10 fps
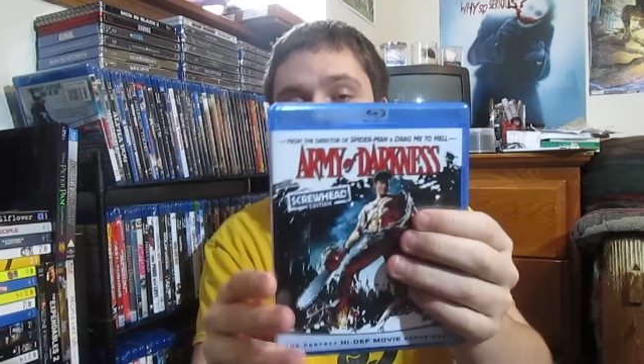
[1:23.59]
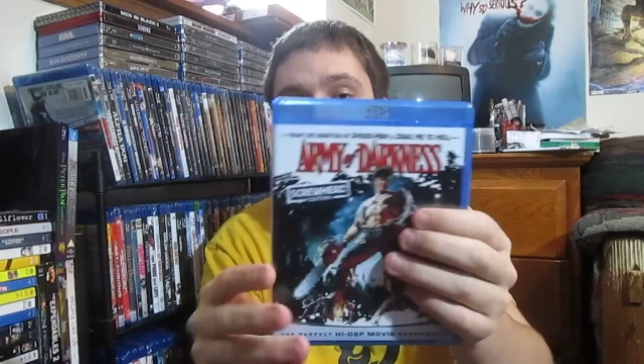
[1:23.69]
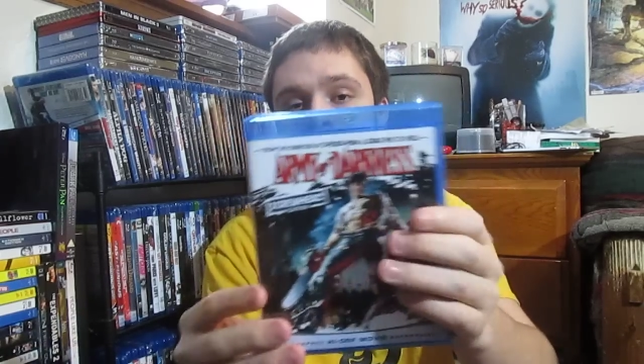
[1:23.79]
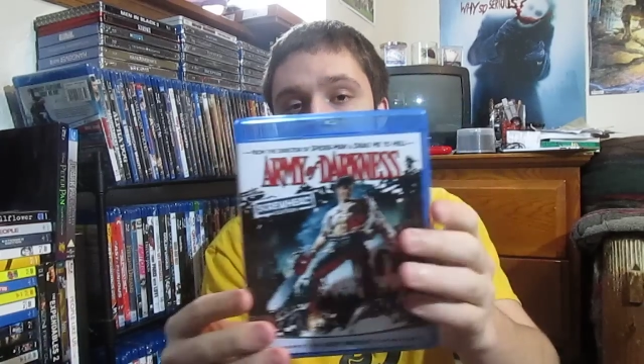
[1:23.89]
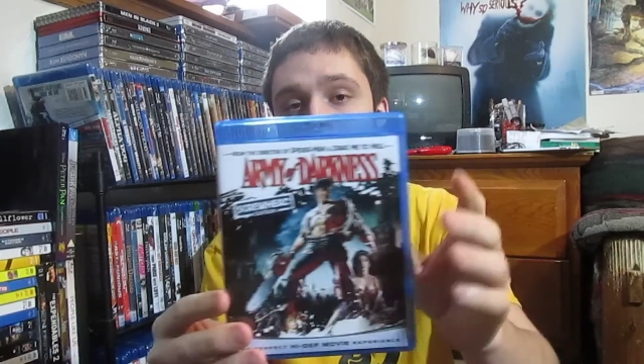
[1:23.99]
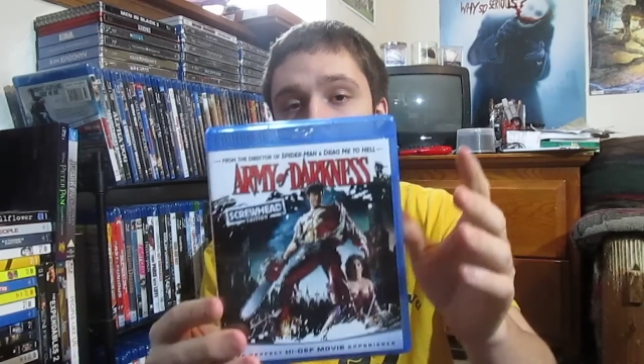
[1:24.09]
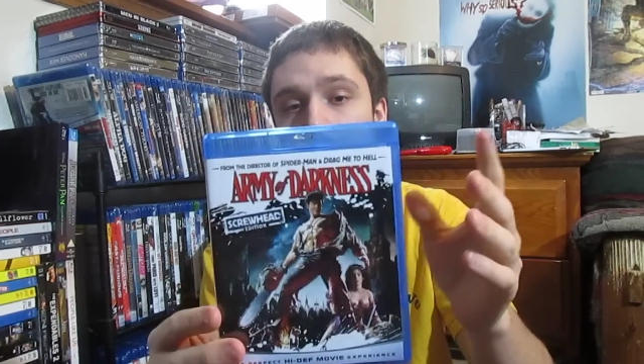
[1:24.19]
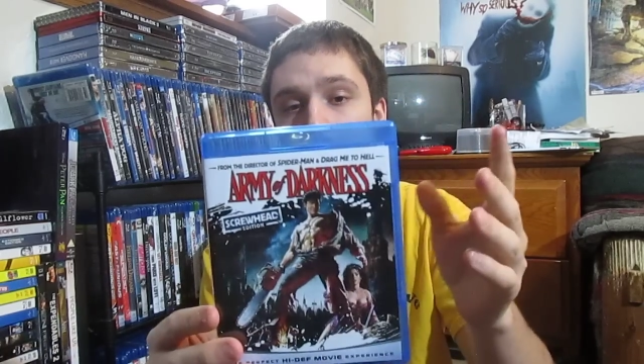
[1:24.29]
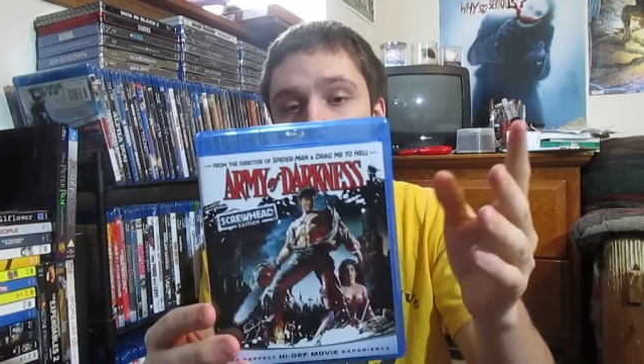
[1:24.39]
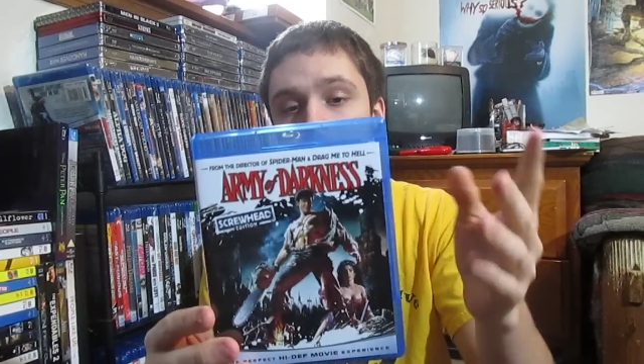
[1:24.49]

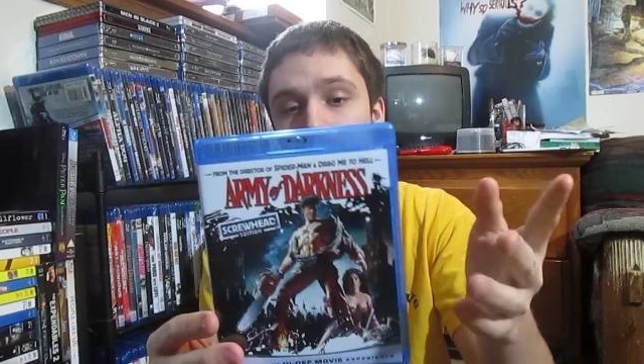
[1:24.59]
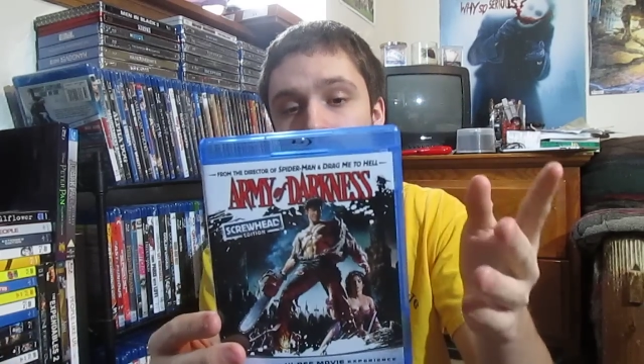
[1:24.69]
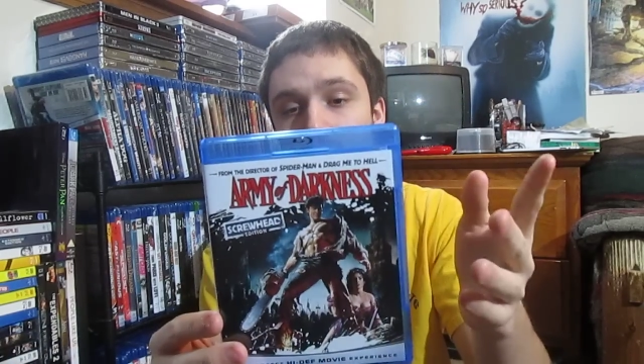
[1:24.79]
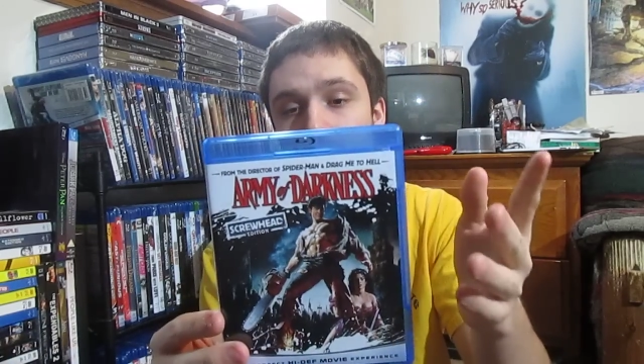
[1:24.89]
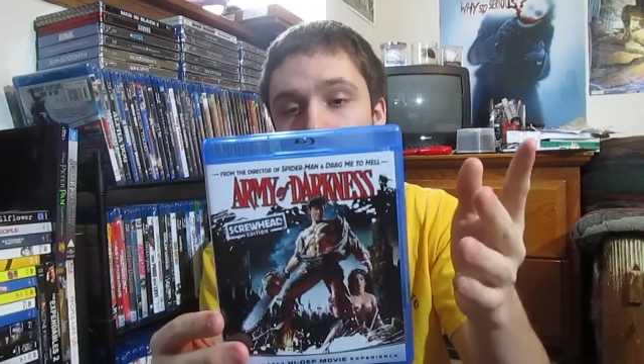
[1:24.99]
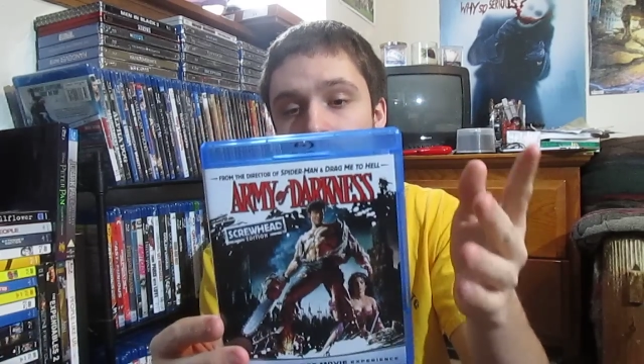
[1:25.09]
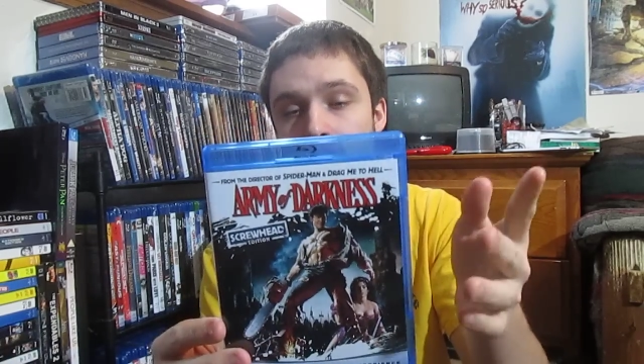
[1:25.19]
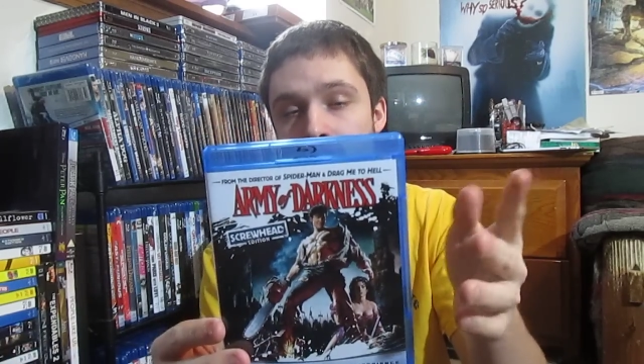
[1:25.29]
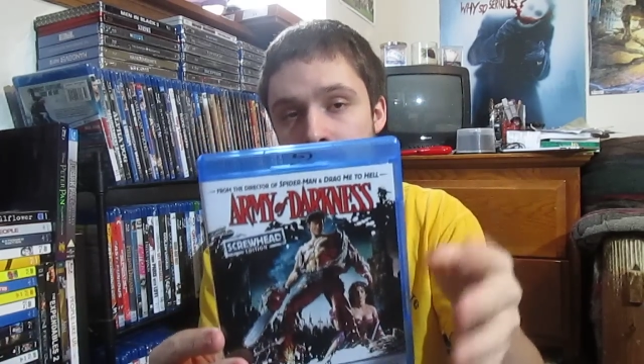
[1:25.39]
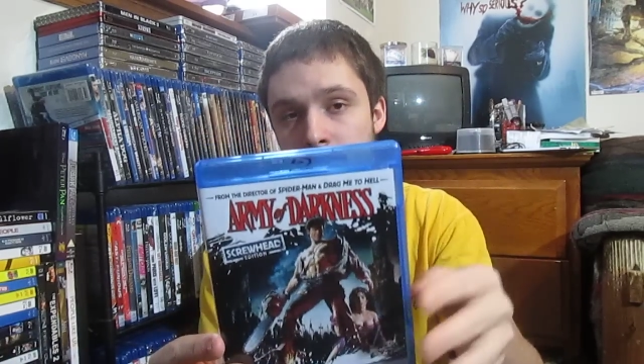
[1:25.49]
from Evil Dead
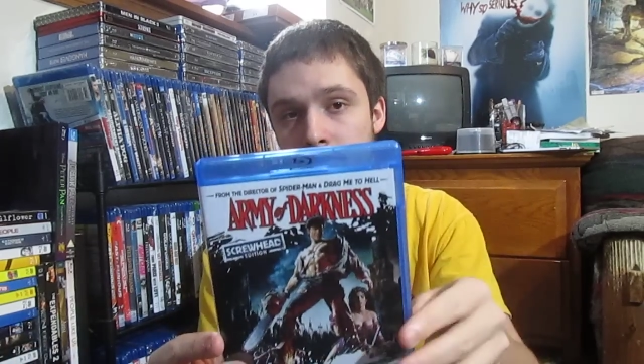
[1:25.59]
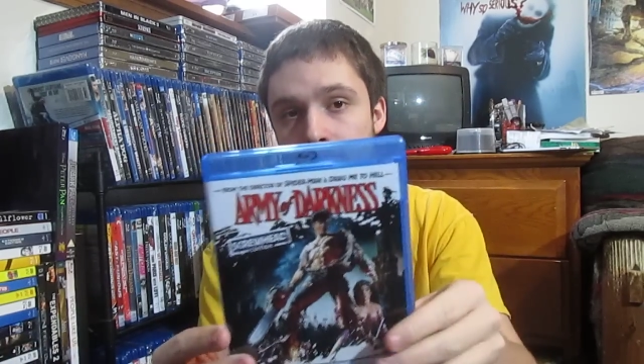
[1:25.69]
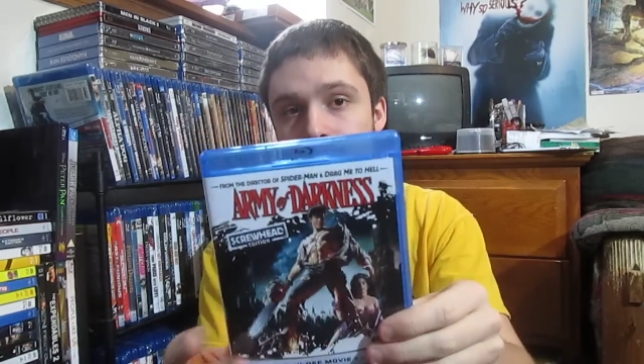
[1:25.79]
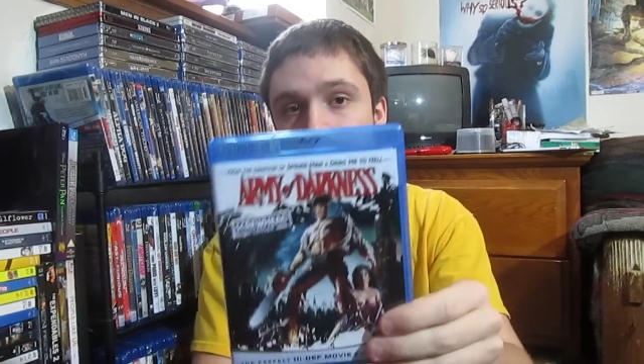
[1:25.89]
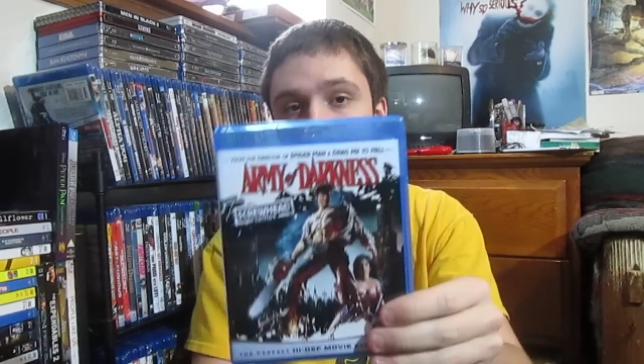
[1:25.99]
one and two.